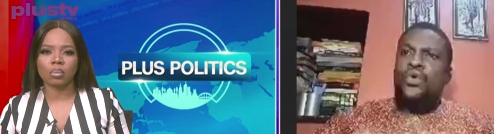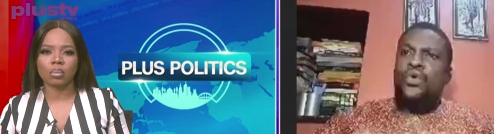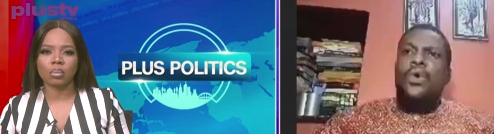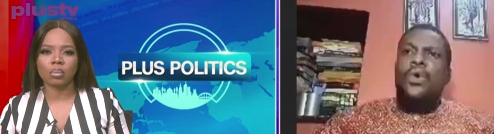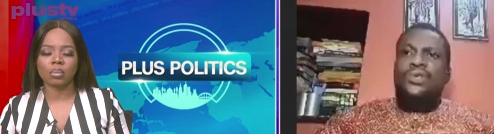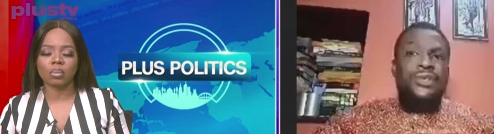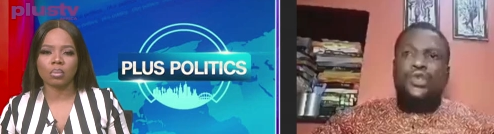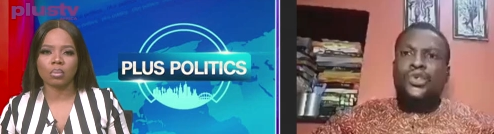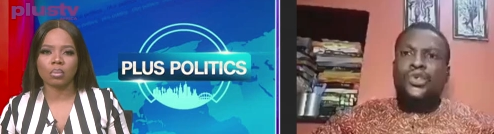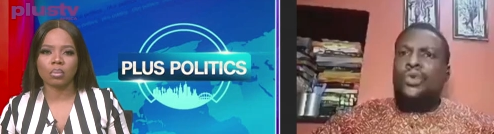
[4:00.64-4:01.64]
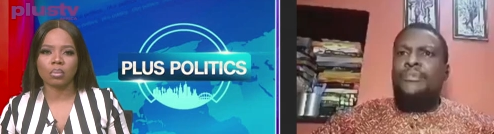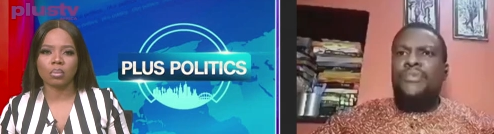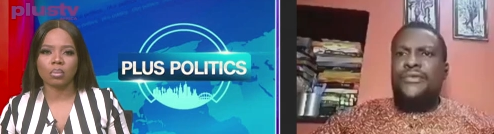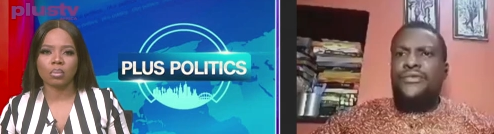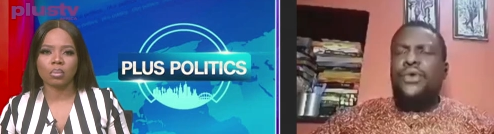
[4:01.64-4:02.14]
Speaker 1: didn't used to happen
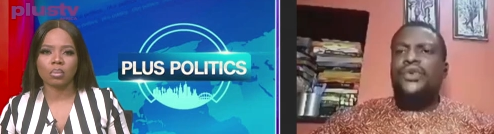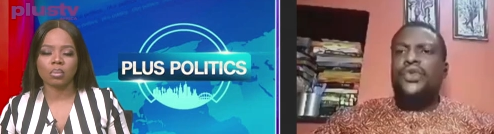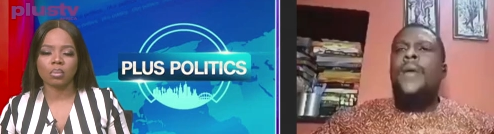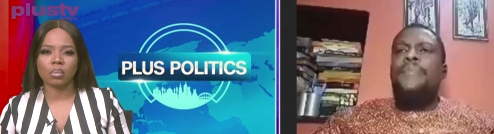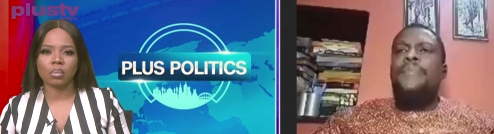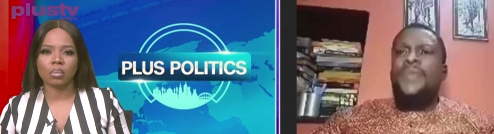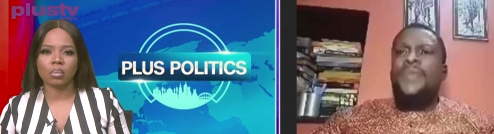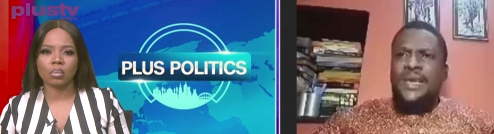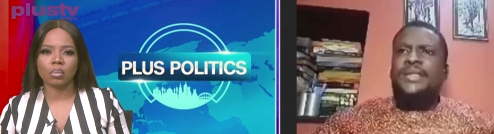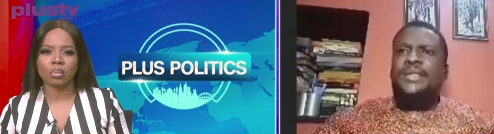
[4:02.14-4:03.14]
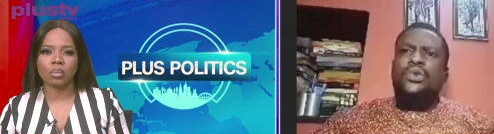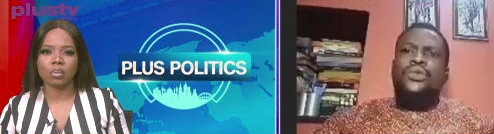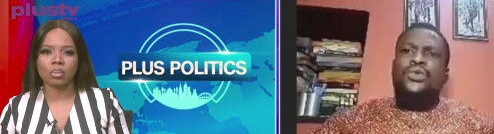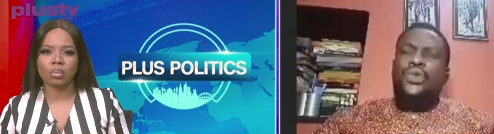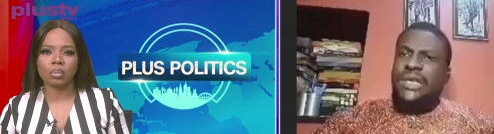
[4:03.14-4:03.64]
before. So, yes, so
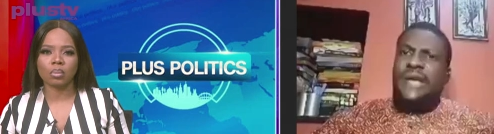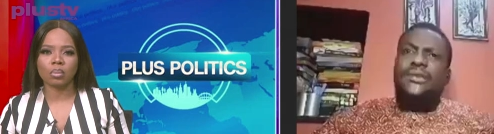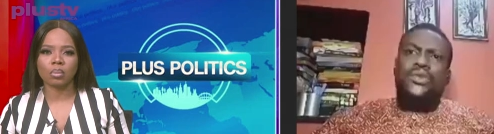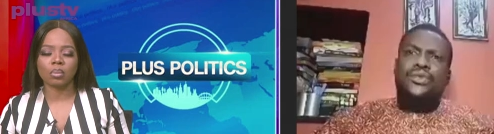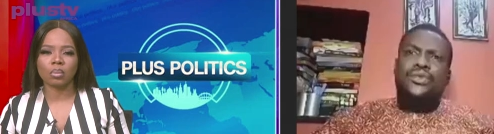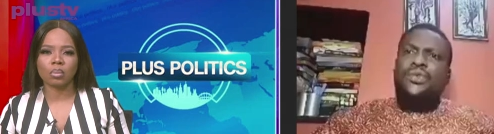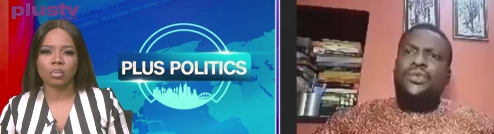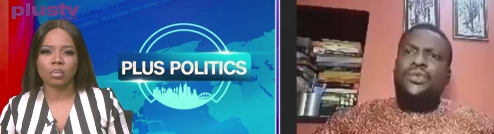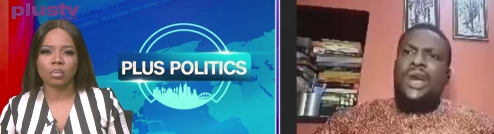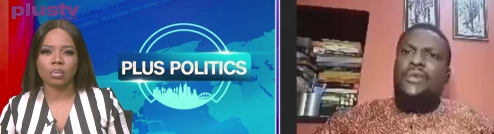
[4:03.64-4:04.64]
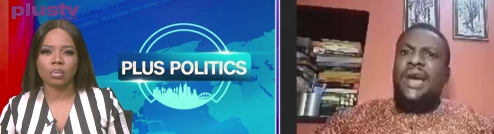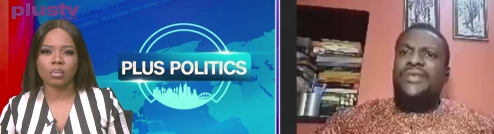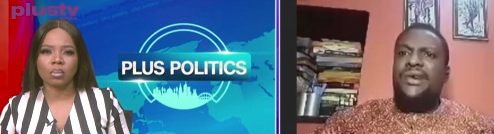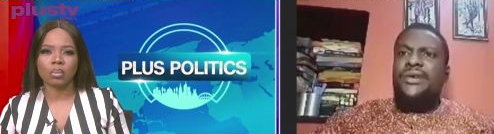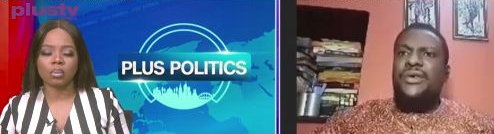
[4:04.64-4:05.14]
those are the two reasons why we are very
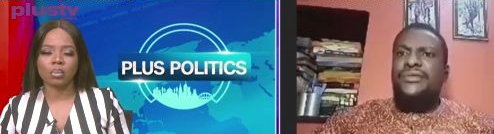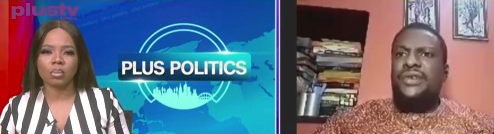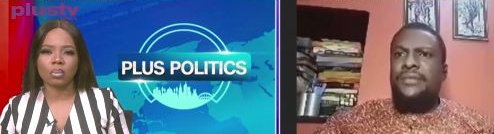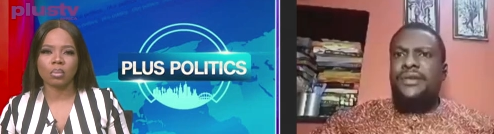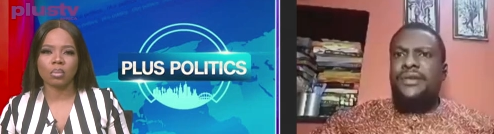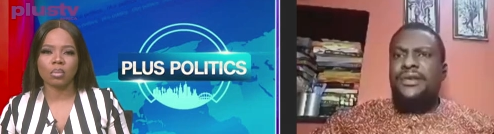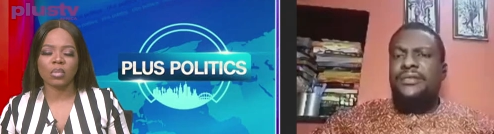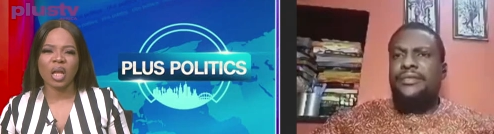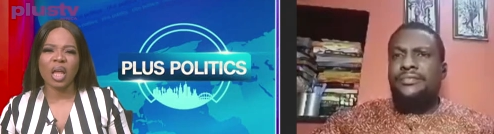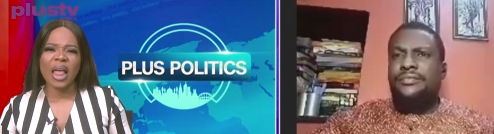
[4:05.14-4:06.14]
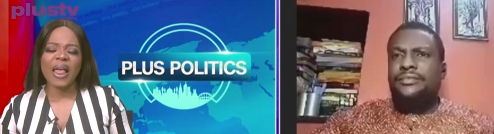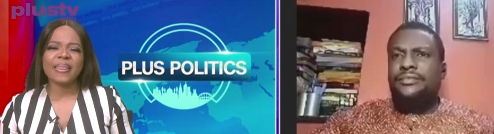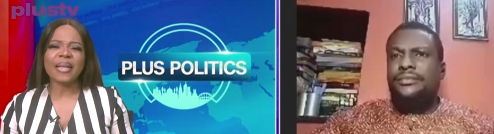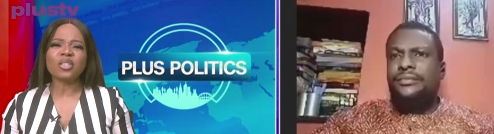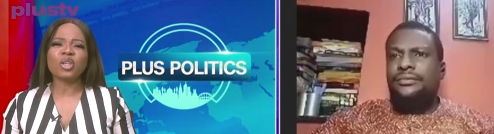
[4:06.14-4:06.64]
confident, Mary.
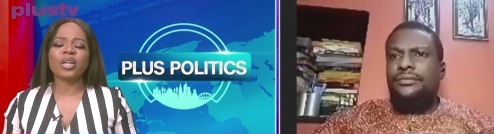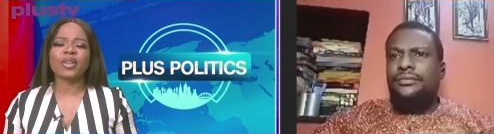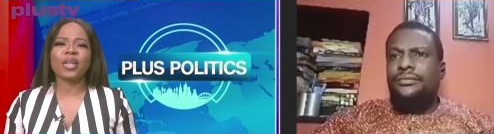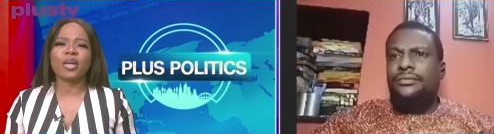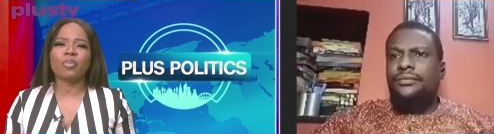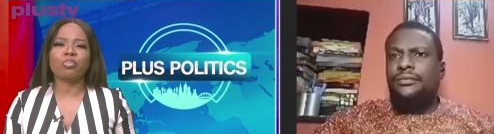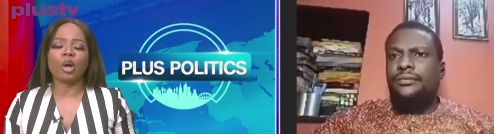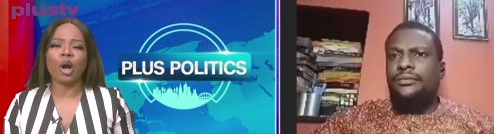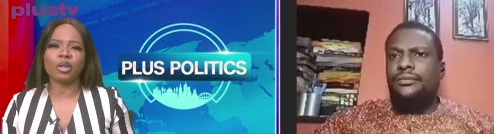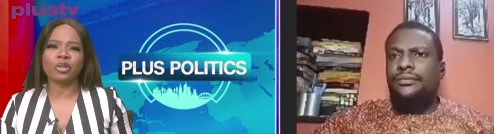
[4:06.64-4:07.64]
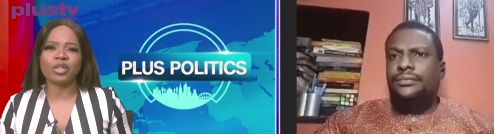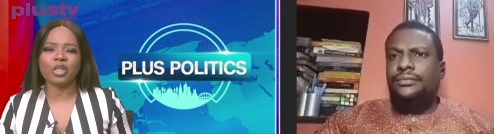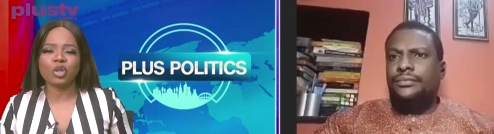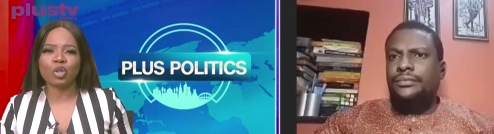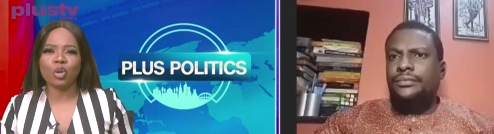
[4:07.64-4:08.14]
Speaker 2: Let's look at the Congress
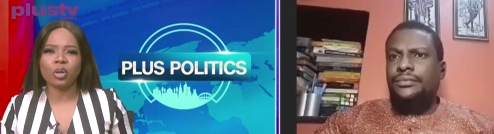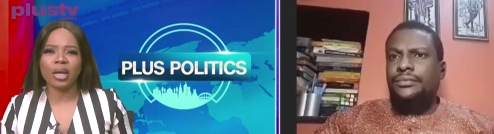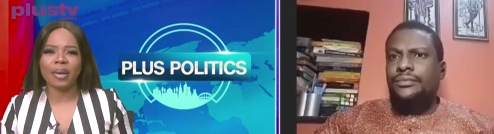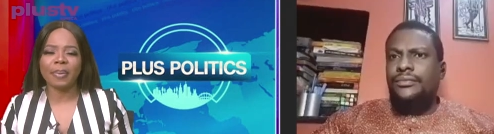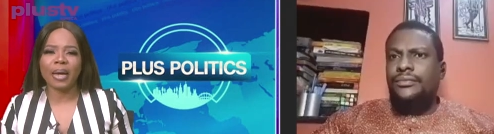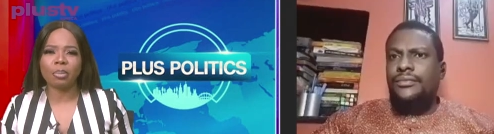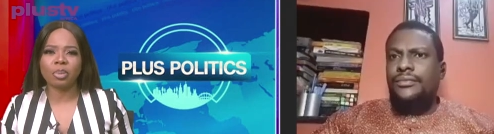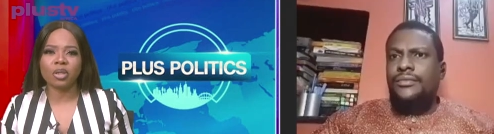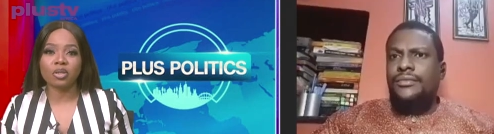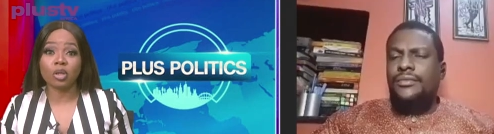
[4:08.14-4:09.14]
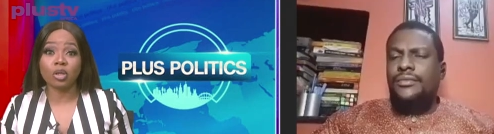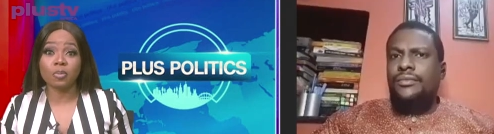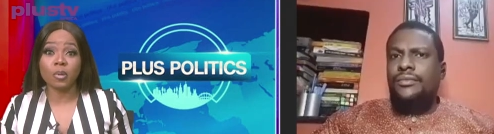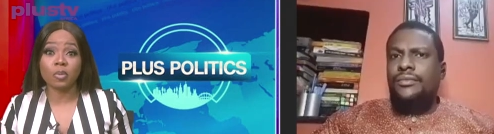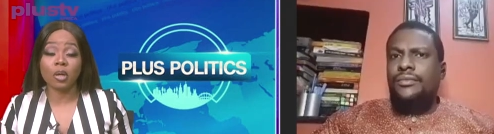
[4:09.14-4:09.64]
that you're talking about, because a lot of
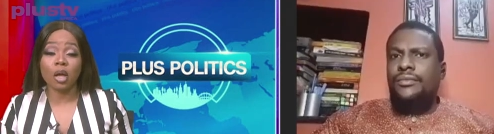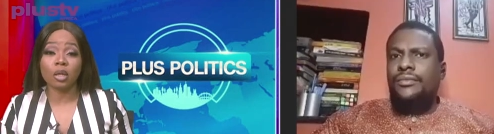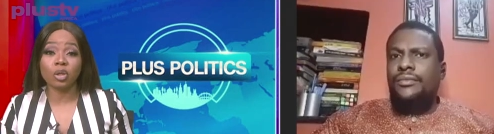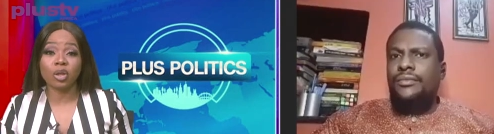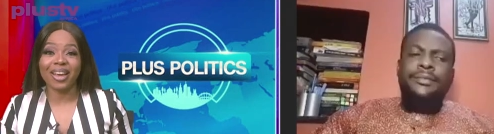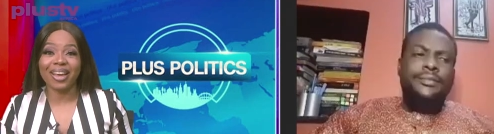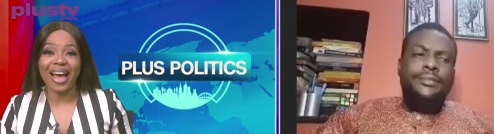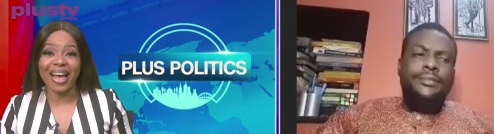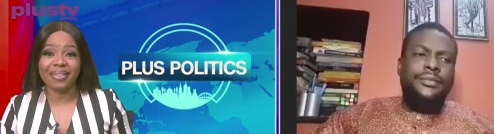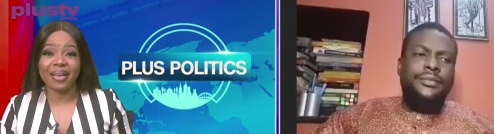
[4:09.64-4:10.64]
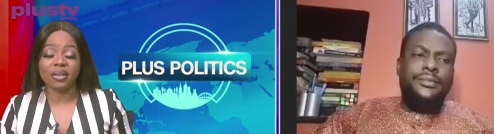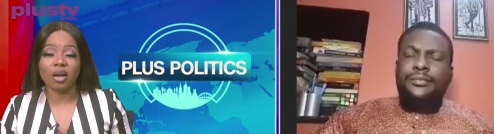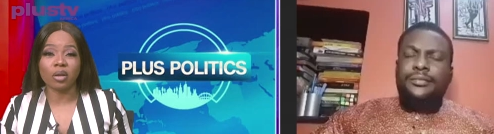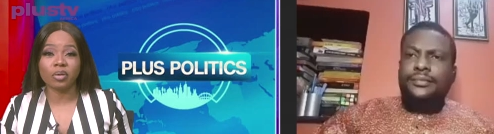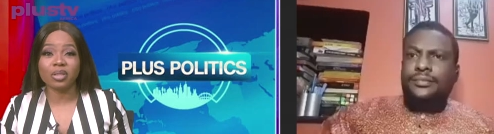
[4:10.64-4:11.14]
people are looking at that
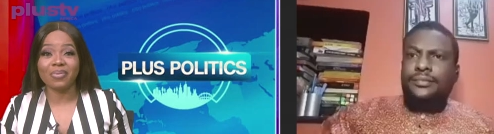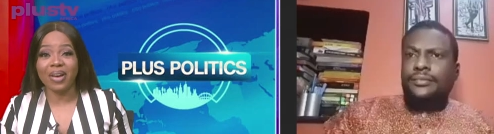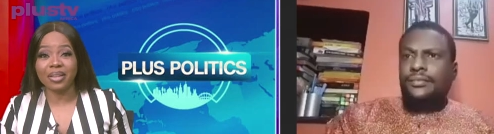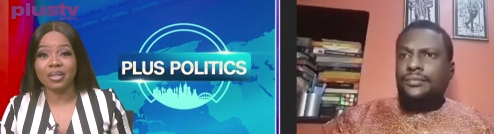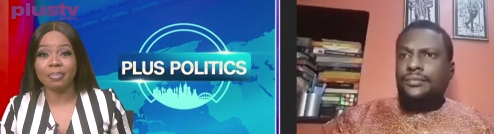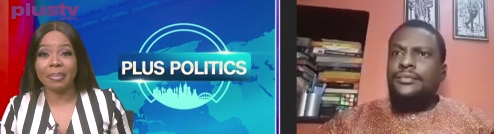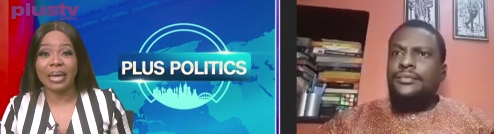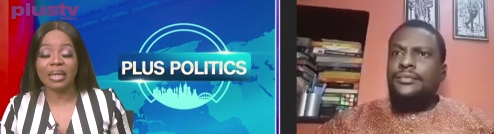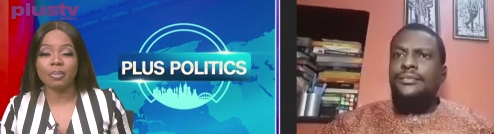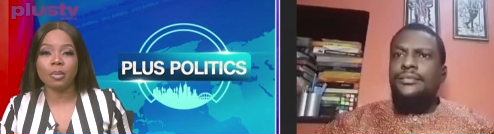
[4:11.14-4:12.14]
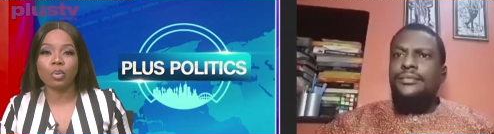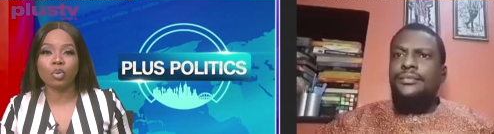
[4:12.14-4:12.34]
Congress. In fact, many people